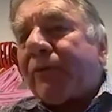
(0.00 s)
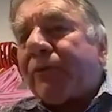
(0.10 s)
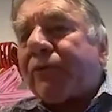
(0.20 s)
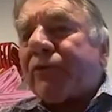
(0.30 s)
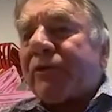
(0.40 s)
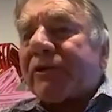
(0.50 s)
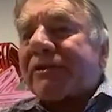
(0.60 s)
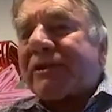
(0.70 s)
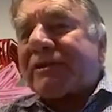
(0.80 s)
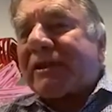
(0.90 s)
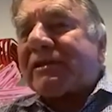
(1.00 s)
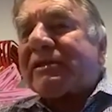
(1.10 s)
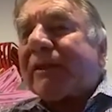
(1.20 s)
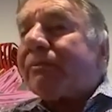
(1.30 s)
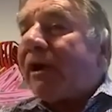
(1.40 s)
or two that suggest
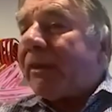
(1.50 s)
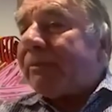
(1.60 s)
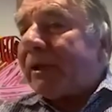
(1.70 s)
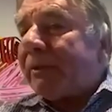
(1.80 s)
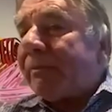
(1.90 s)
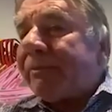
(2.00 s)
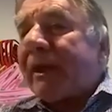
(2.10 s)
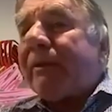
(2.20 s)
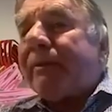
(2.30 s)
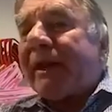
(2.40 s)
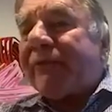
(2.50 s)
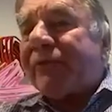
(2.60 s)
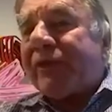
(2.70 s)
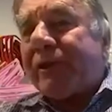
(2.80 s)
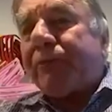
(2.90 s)
there might be a
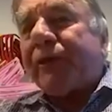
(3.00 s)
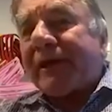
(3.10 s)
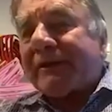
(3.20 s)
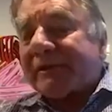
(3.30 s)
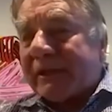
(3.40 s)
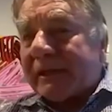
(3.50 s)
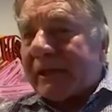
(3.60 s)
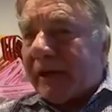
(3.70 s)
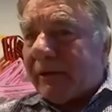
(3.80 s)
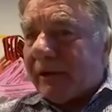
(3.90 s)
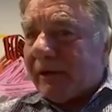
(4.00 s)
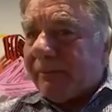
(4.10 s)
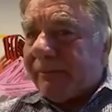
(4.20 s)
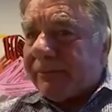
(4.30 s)
benefit in pregnancy outcome.